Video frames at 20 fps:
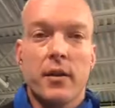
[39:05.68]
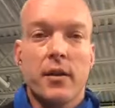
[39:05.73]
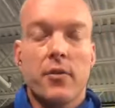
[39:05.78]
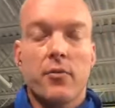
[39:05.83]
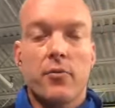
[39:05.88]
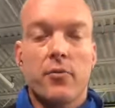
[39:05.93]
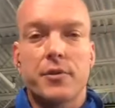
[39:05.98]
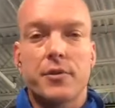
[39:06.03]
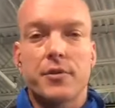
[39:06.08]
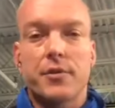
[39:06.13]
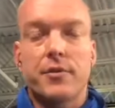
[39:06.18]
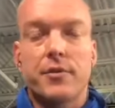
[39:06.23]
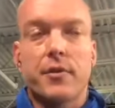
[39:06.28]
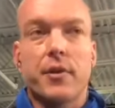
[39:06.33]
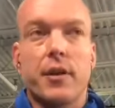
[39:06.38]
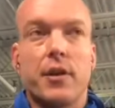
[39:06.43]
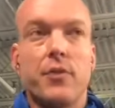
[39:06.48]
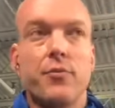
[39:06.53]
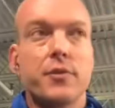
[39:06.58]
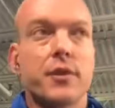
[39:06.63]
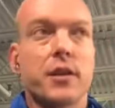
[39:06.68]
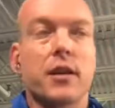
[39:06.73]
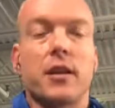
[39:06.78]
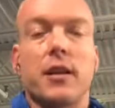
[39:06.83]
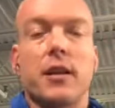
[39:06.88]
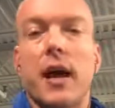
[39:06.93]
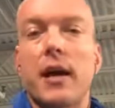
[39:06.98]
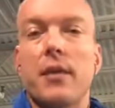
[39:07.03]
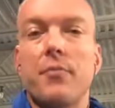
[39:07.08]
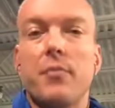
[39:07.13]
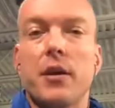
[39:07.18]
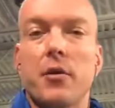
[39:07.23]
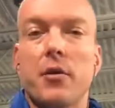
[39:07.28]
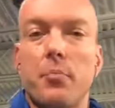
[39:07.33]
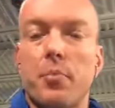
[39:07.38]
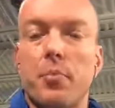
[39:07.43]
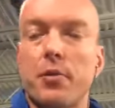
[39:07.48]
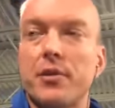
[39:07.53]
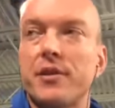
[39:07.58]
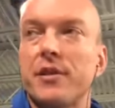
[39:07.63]
was climbing a
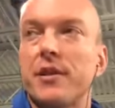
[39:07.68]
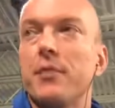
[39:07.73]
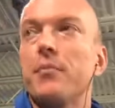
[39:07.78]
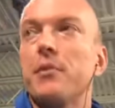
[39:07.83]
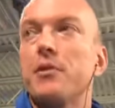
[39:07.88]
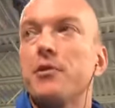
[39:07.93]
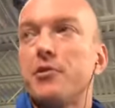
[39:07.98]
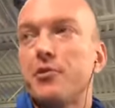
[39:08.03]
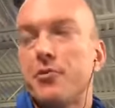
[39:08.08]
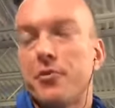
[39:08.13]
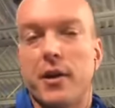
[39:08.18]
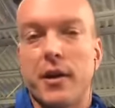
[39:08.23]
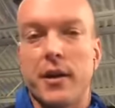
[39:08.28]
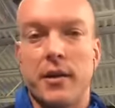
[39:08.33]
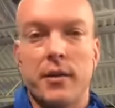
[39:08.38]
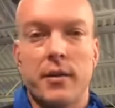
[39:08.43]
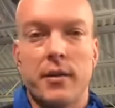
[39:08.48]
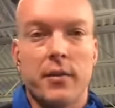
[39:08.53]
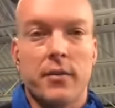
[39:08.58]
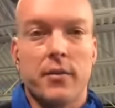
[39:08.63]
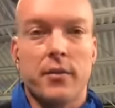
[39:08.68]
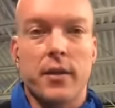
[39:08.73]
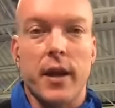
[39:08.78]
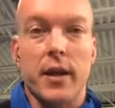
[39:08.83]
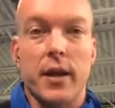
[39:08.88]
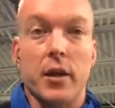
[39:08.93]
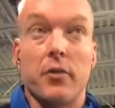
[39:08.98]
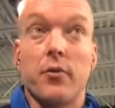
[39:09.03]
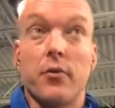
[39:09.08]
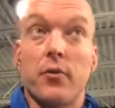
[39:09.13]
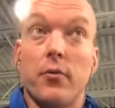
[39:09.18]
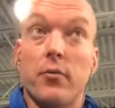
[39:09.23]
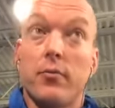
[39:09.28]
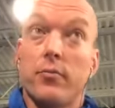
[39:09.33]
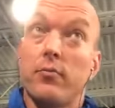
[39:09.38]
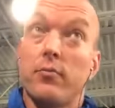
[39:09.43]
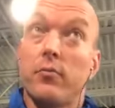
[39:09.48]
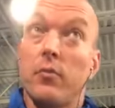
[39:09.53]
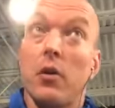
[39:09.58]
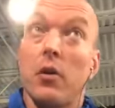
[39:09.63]
persimmon tree, like
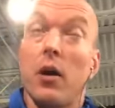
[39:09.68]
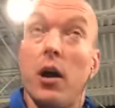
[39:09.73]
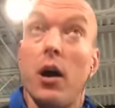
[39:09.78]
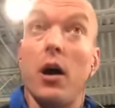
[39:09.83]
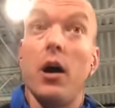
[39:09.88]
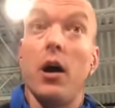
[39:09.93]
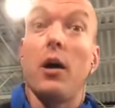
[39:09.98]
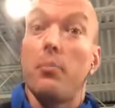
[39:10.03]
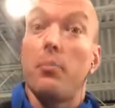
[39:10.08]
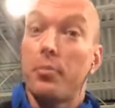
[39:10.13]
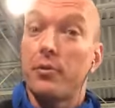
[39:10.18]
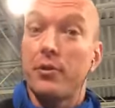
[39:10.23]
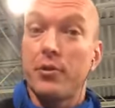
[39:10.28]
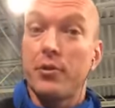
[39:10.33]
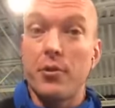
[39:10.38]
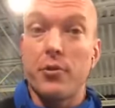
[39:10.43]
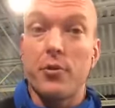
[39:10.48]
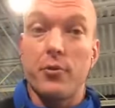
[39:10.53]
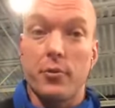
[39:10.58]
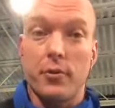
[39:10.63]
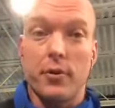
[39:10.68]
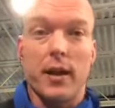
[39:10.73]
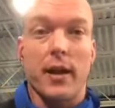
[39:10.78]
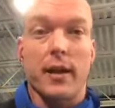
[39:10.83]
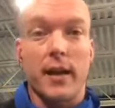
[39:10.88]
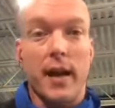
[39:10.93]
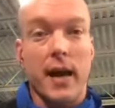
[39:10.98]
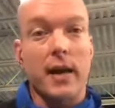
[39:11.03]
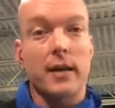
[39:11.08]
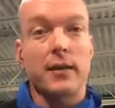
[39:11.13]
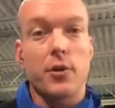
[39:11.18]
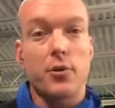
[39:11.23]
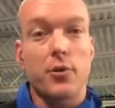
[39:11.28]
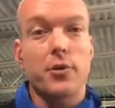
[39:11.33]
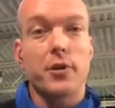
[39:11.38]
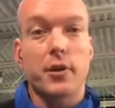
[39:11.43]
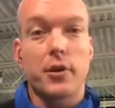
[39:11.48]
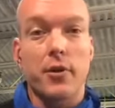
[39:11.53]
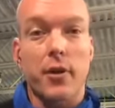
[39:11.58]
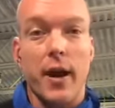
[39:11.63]
up too, like not low to
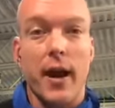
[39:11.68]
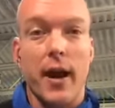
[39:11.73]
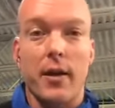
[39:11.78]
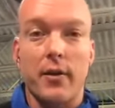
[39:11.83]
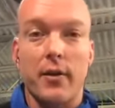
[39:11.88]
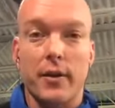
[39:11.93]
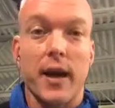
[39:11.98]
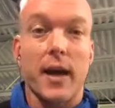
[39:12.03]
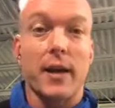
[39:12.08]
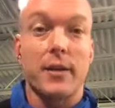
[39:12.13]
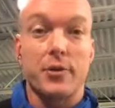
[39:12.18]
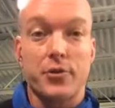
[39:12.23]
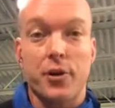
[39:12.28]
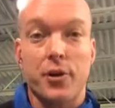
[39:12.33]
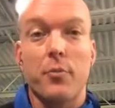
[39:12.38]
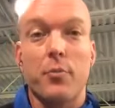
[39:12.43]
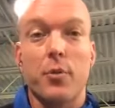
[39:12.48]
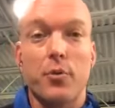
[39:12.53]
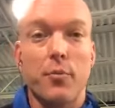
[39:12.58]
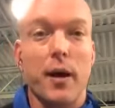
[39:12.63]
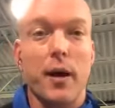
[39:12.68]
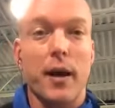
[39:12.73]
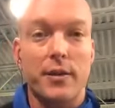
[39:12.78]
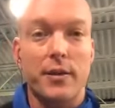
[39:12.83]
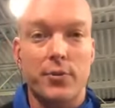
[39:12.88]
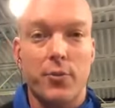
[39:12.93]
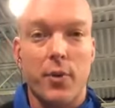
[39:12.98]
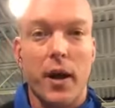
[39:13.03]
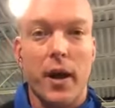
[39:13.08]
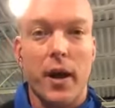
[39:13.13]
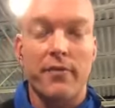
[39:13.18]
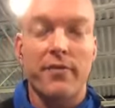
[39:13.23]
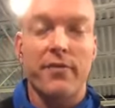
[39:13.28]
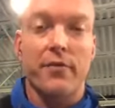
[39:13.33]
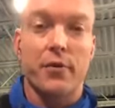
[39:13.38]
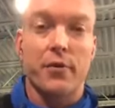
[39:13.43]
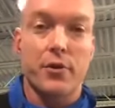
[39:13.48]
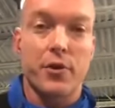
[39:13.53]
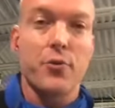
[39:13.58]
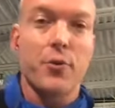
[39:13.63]
the ground, got in trouble by his wife for
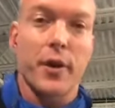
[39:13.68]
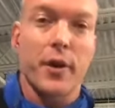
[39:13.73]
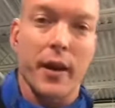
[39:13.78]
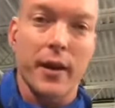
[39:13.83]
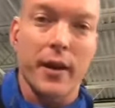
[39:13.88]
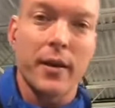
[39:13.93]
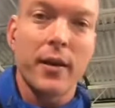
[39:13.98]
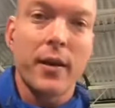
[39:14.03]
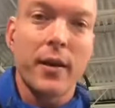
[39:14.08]
doing it